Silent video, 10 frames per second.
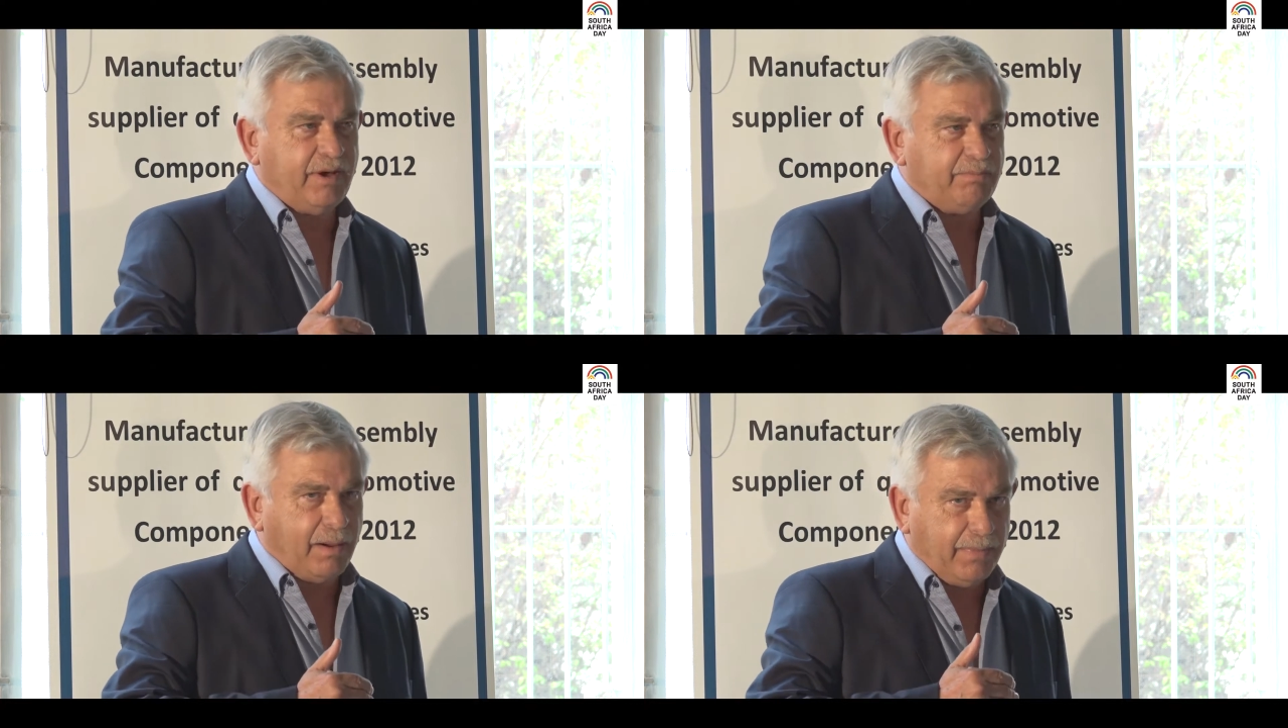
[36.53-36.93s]

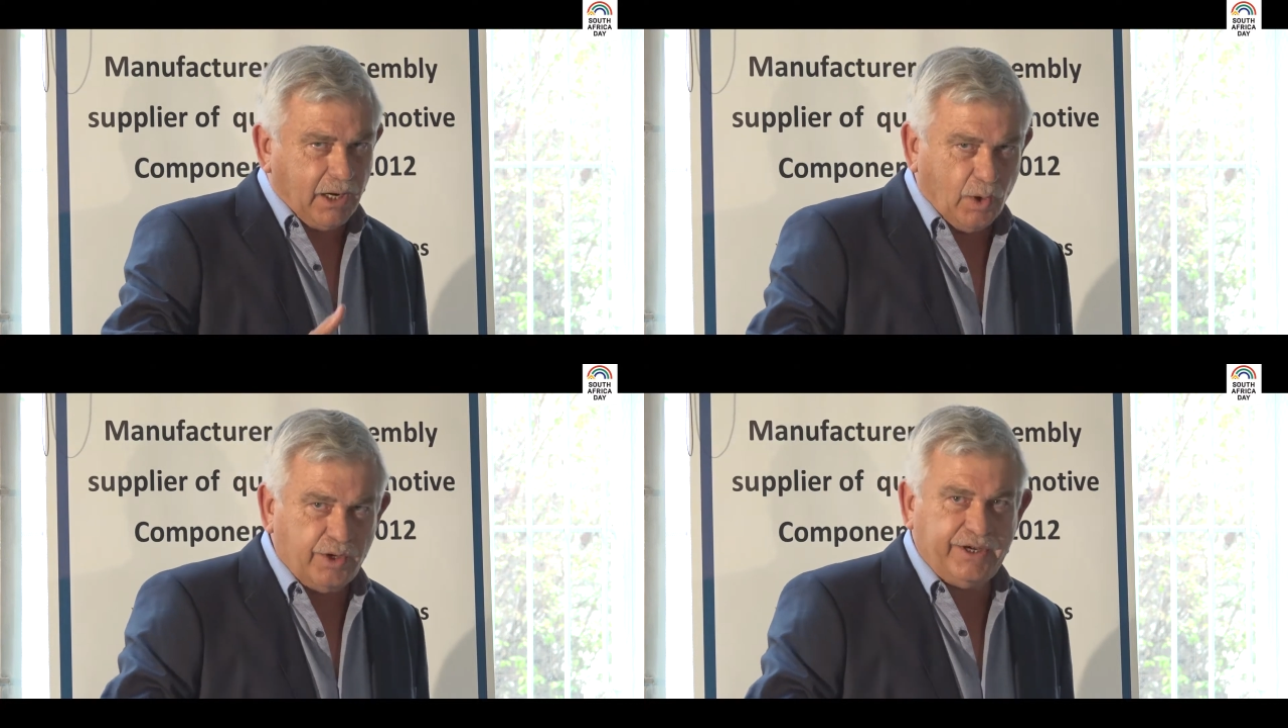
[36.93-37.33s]

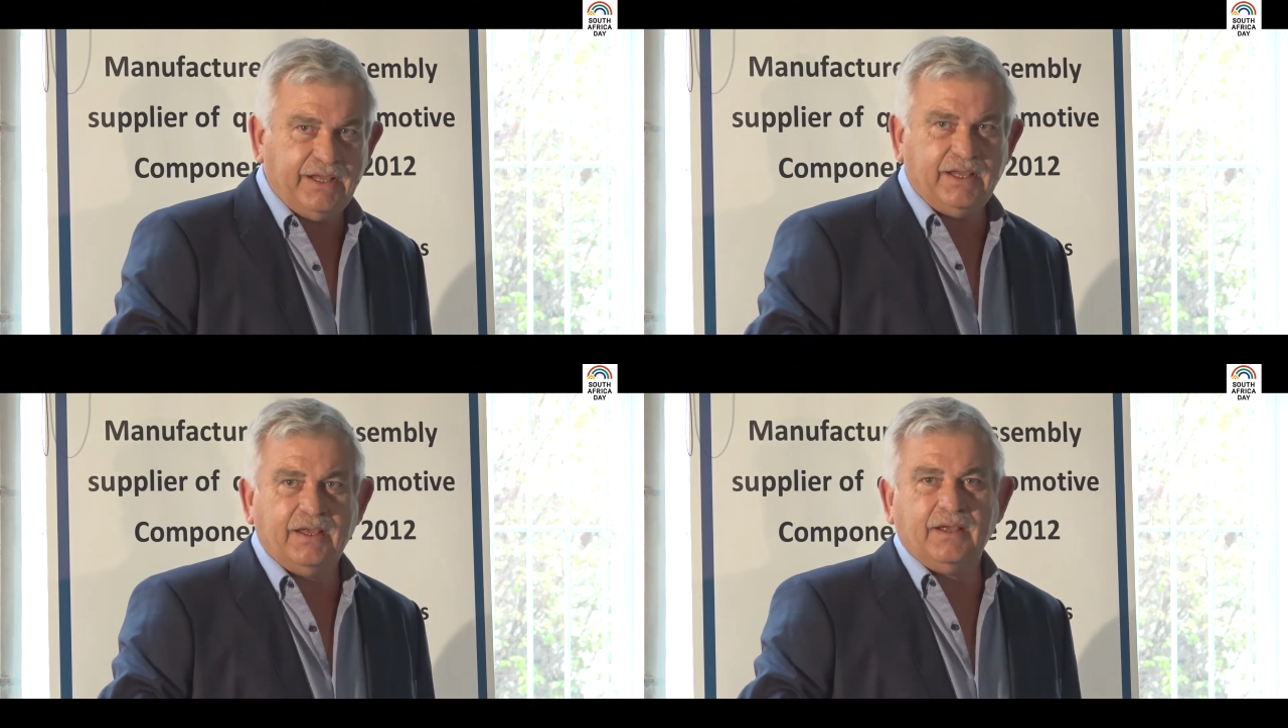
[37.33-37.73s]

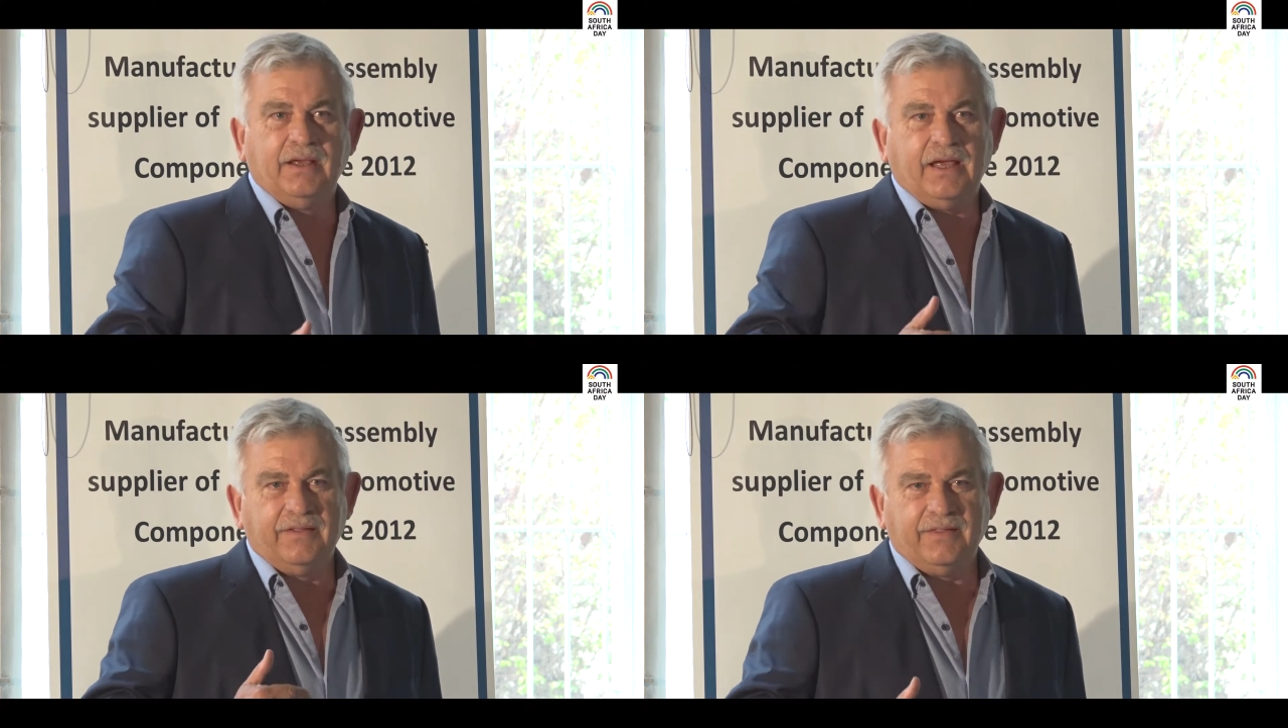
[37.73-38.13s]
Mamelodi
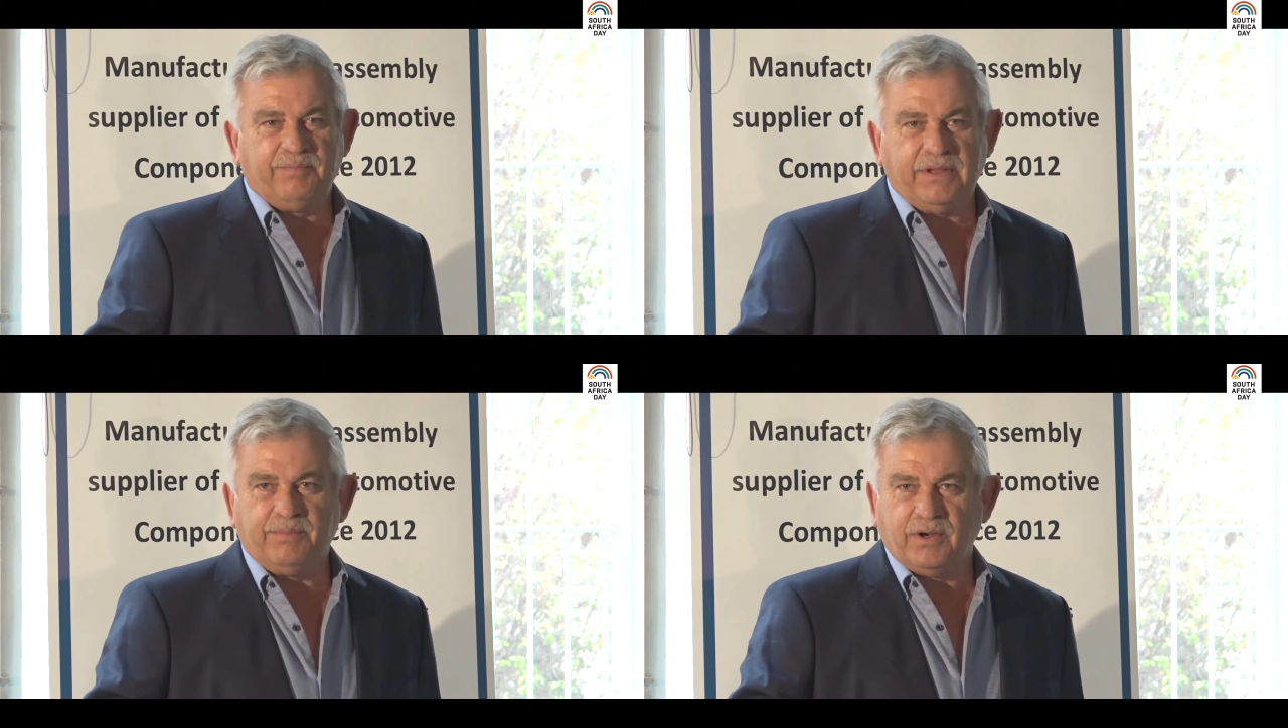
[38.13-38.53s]
and the
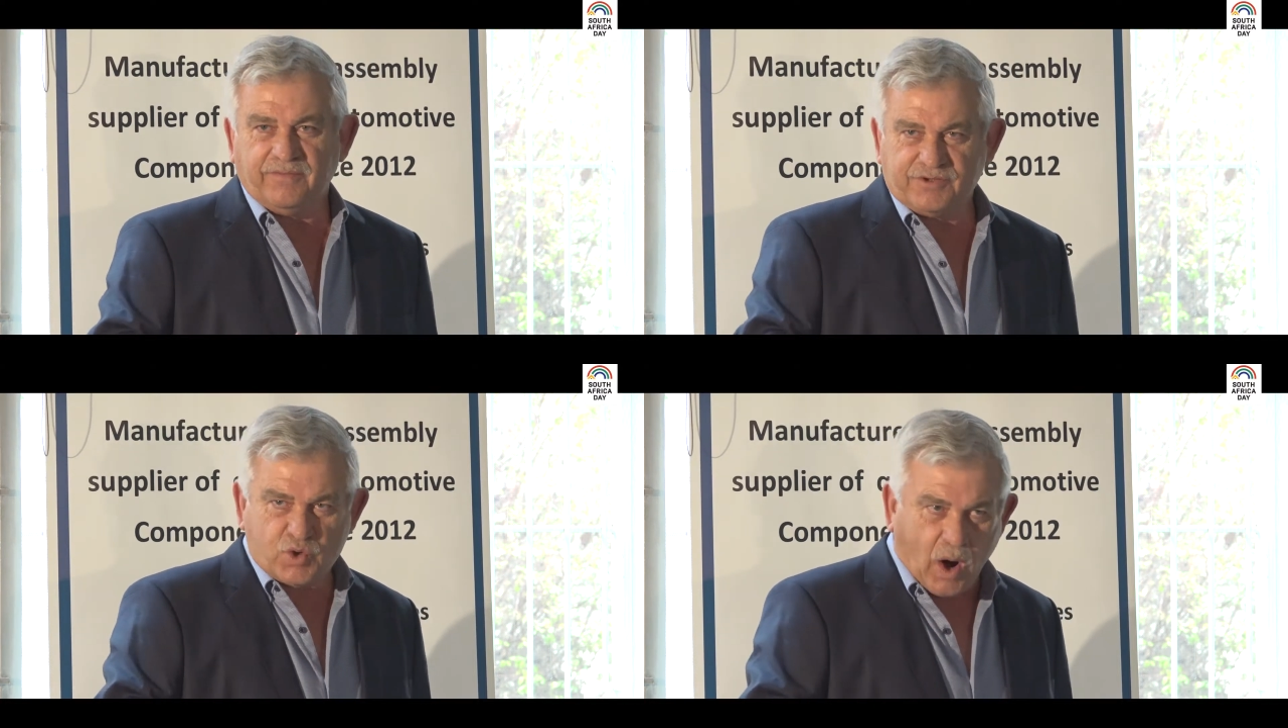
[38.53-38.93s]
people
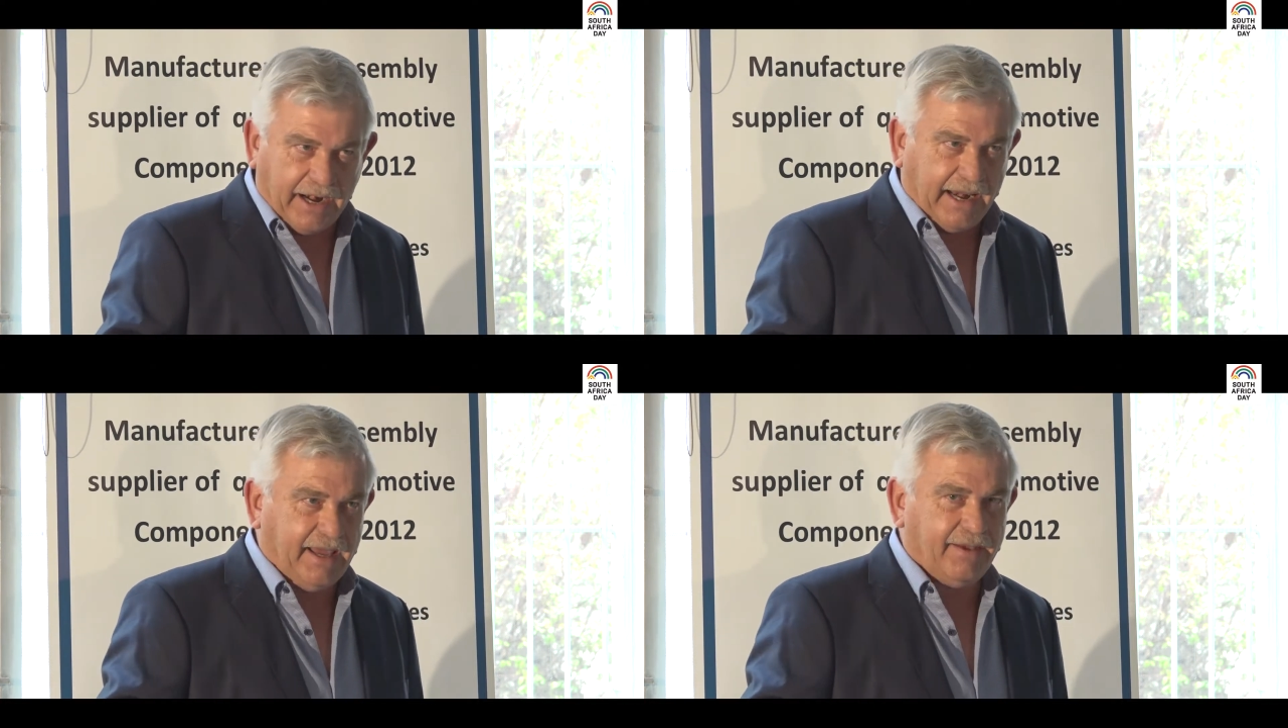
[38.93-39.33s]
of
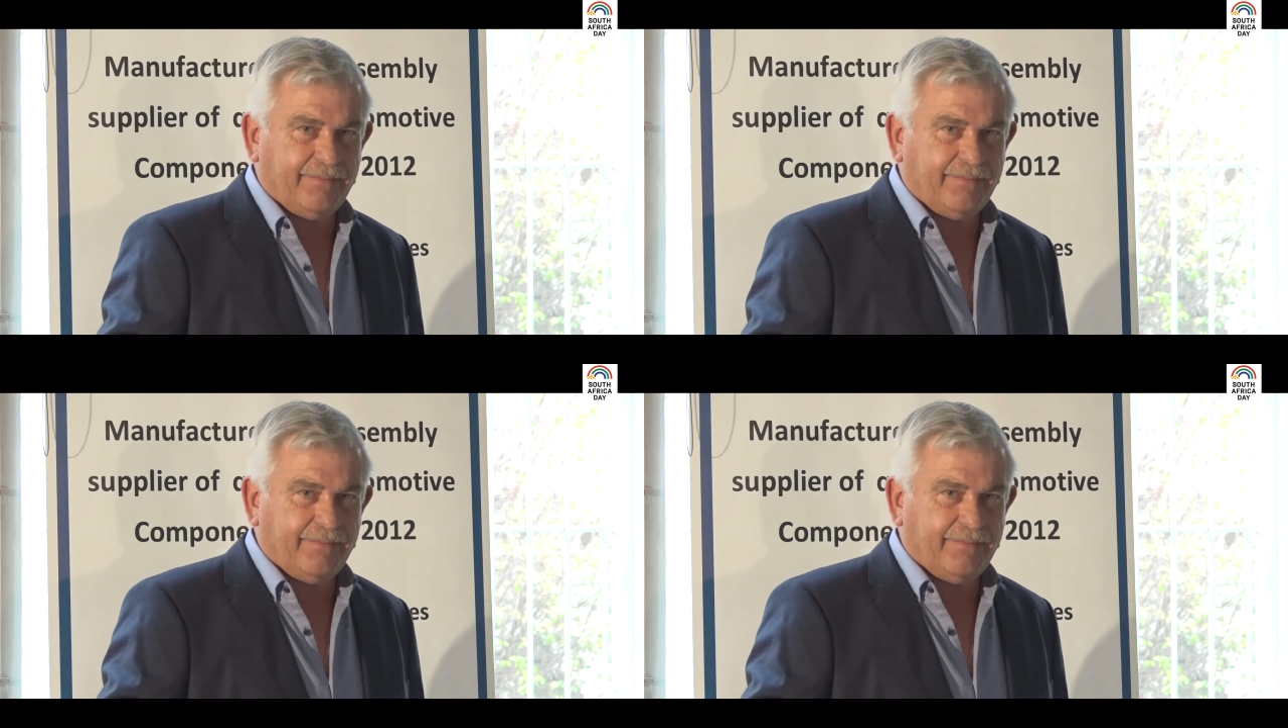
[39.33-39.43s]
Tshwane.